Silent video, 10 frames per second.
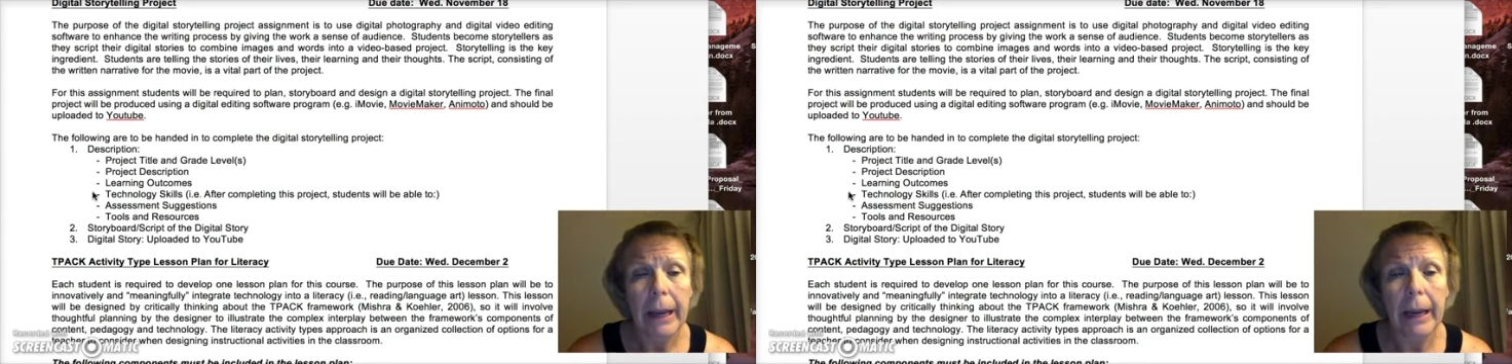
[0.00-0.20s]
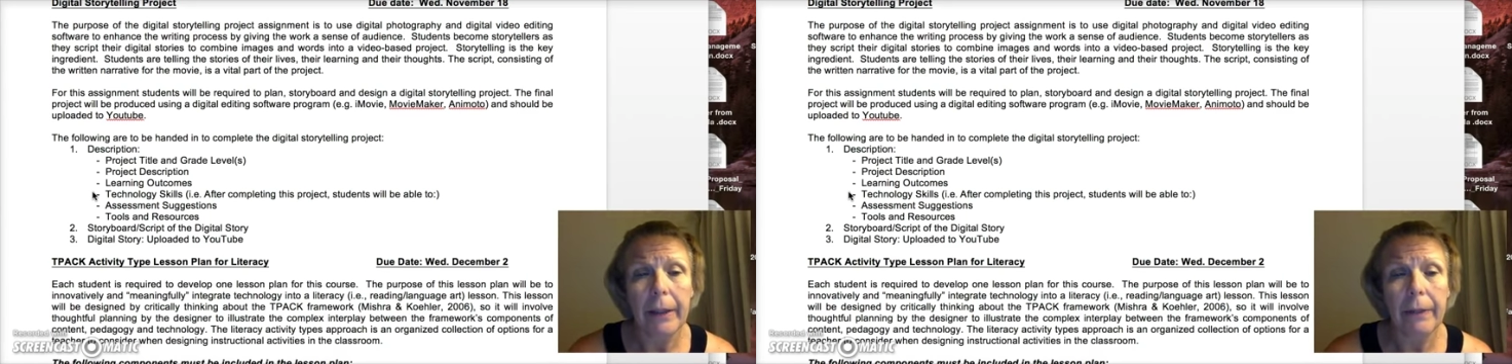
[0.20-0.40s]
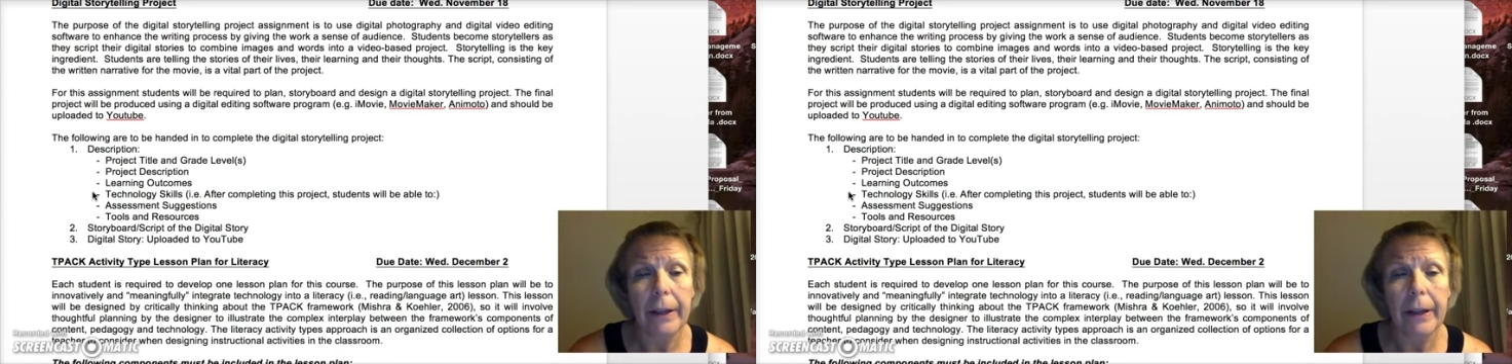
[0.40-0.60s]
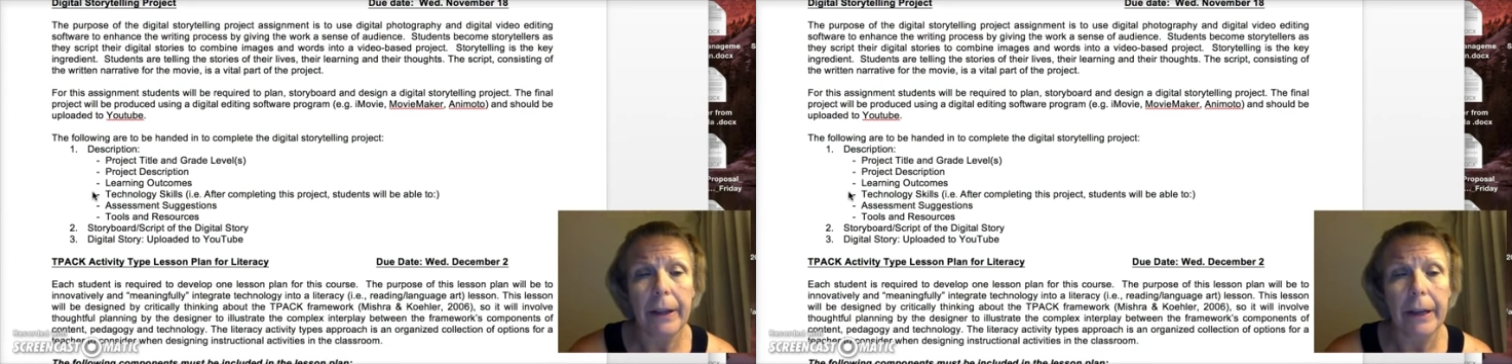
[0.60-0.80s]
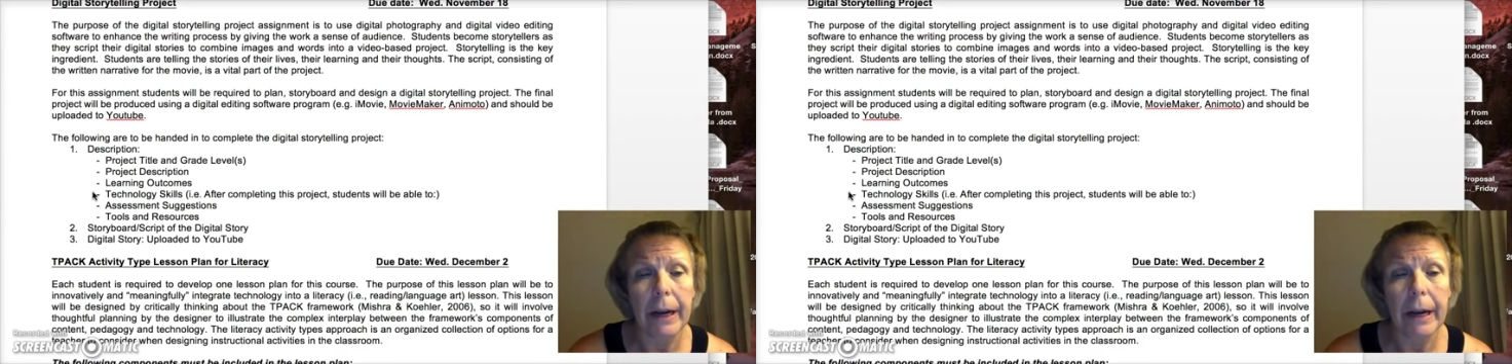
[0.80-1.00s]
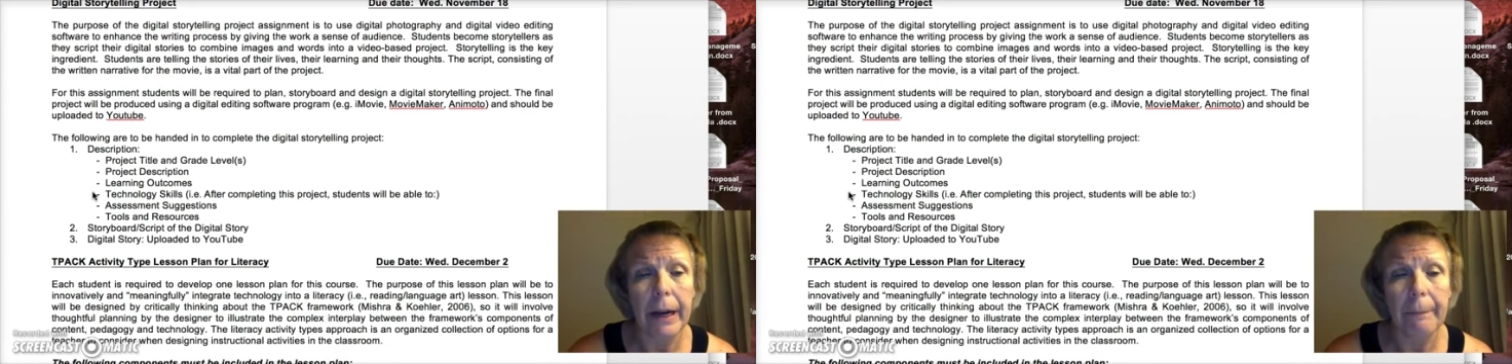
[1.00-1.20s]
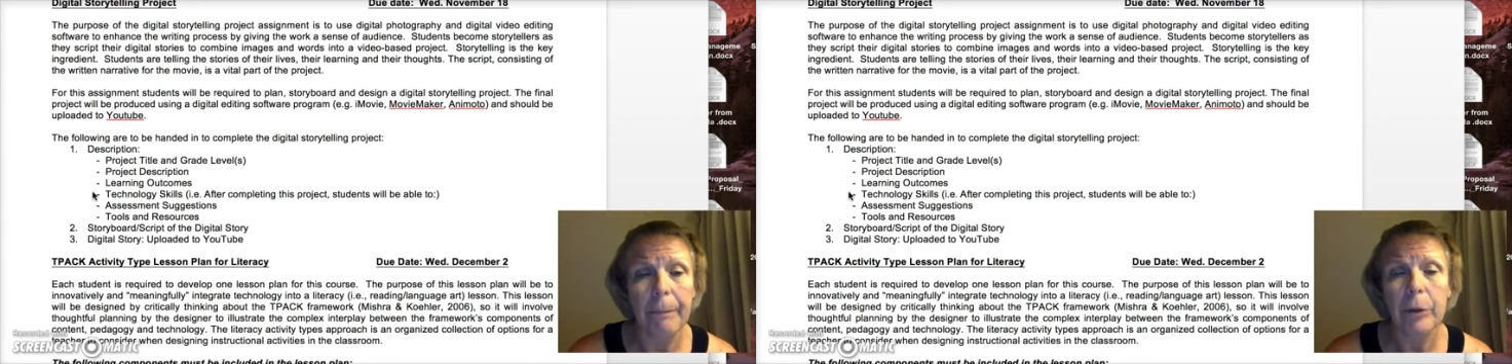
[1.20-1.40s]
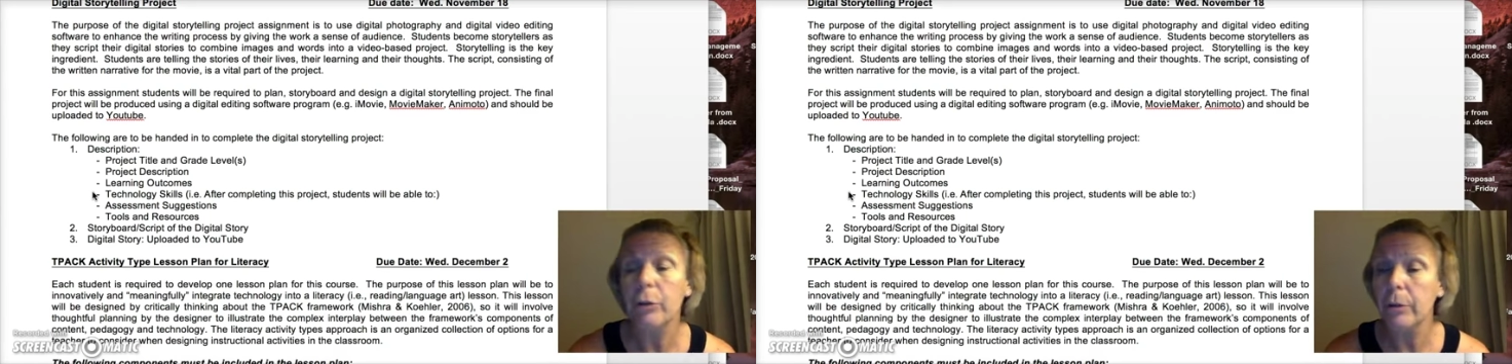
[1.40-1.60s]
And then
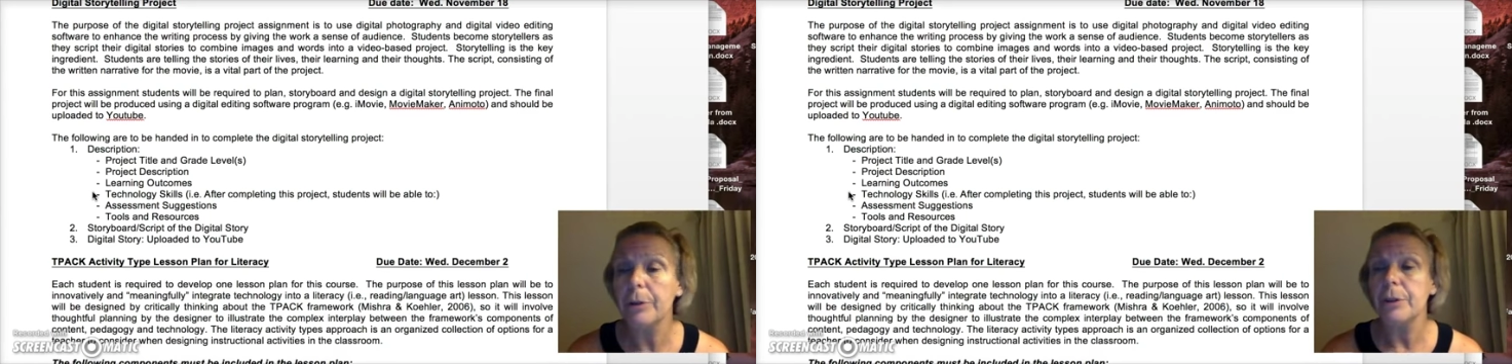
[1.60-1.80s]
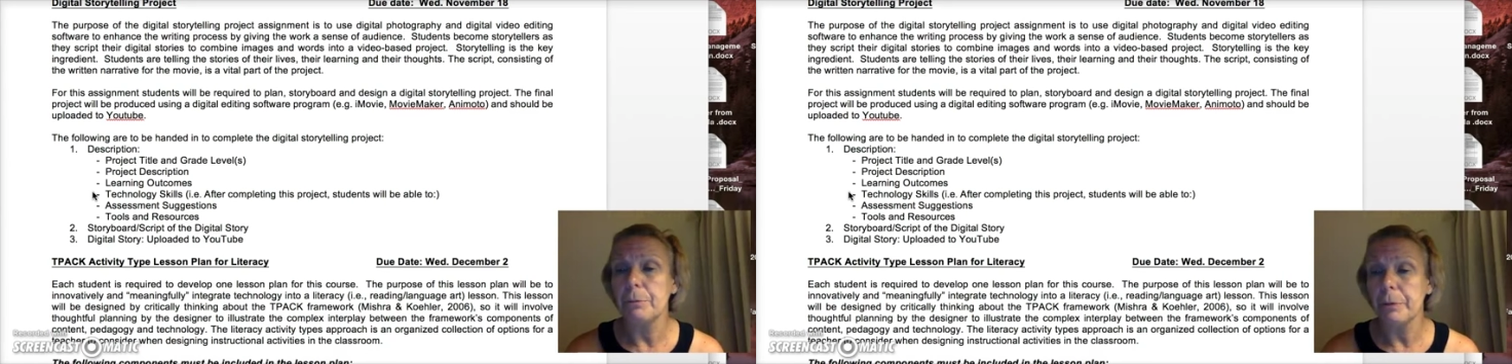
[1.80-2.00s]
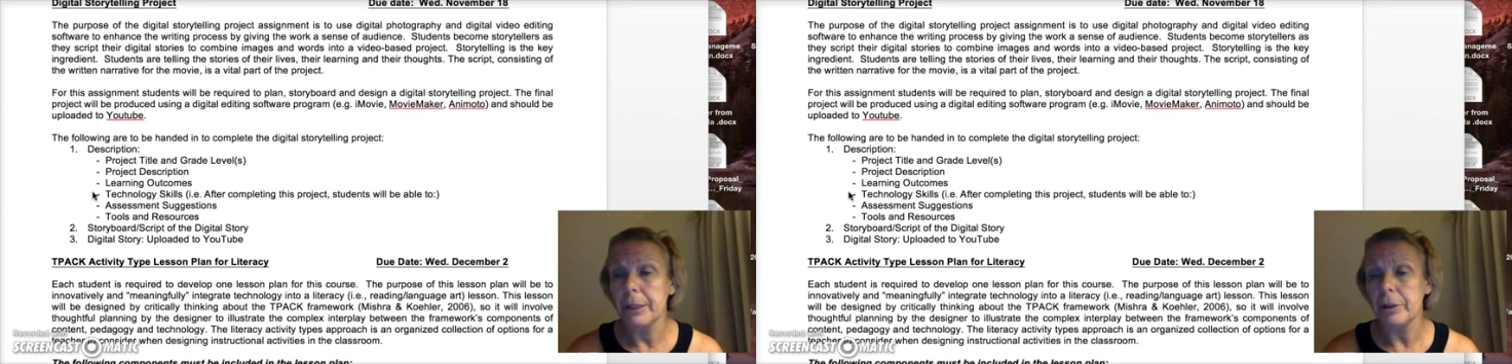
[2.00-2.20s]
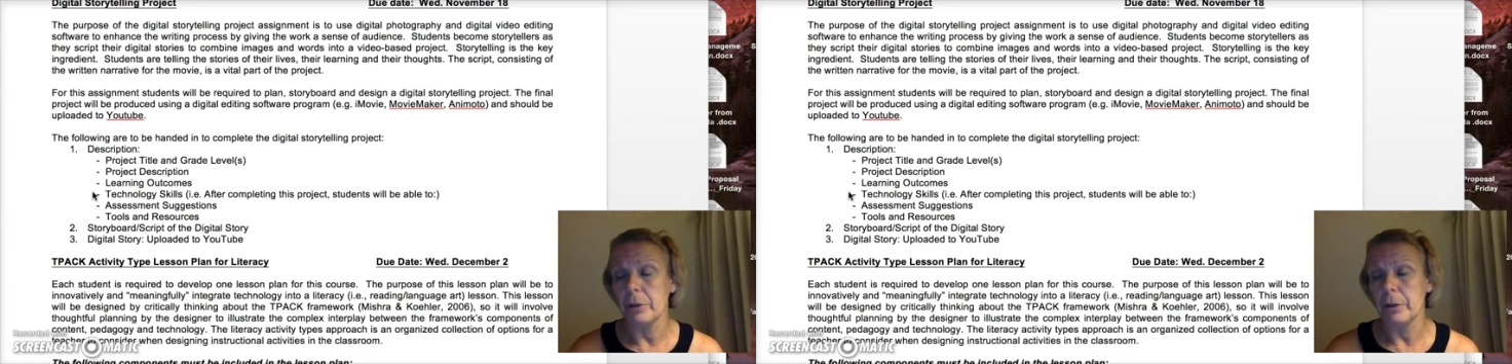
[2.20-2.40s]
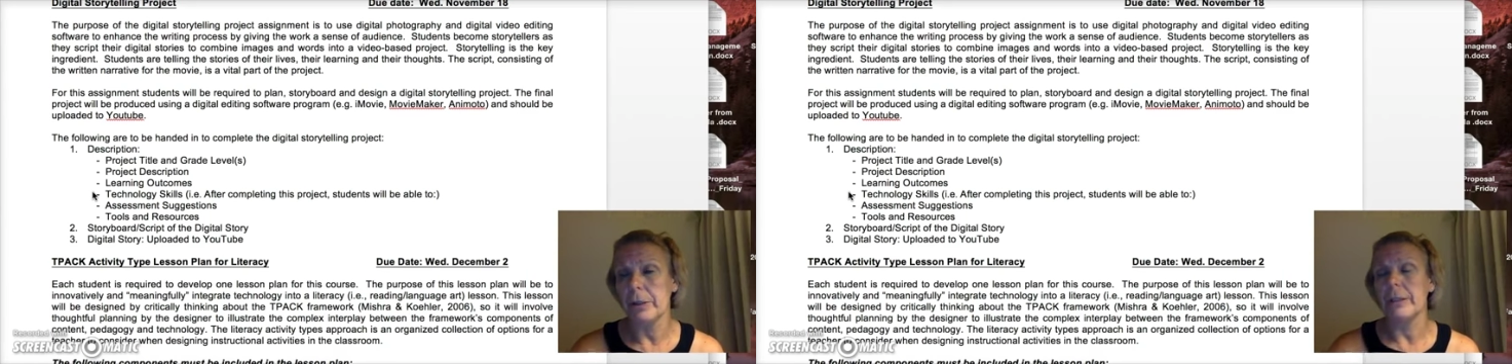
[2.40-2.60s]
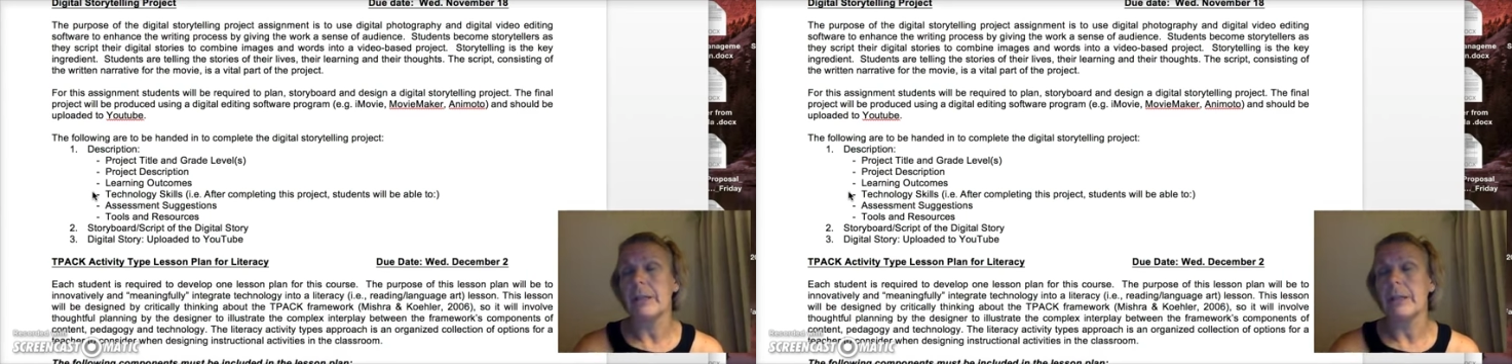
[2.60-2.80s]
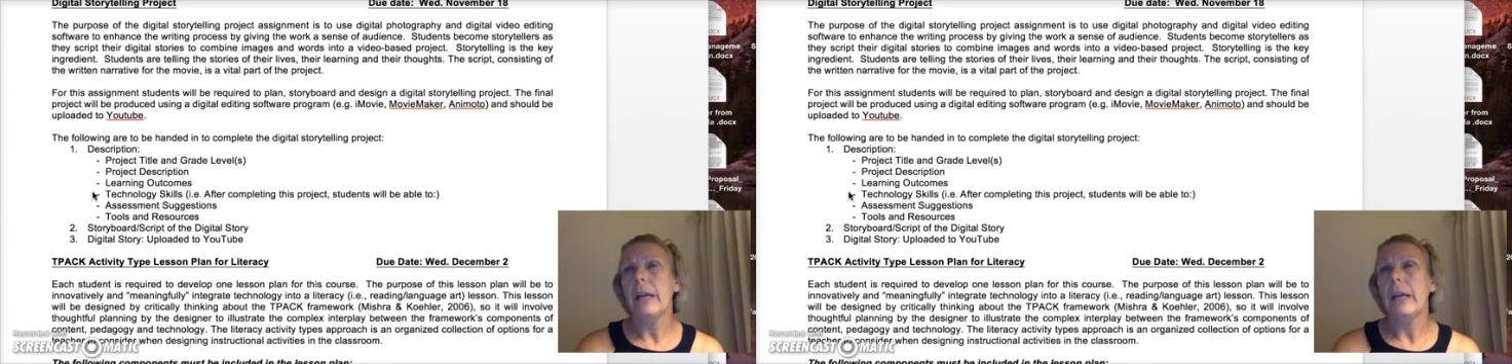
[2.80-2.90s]
tools and resources.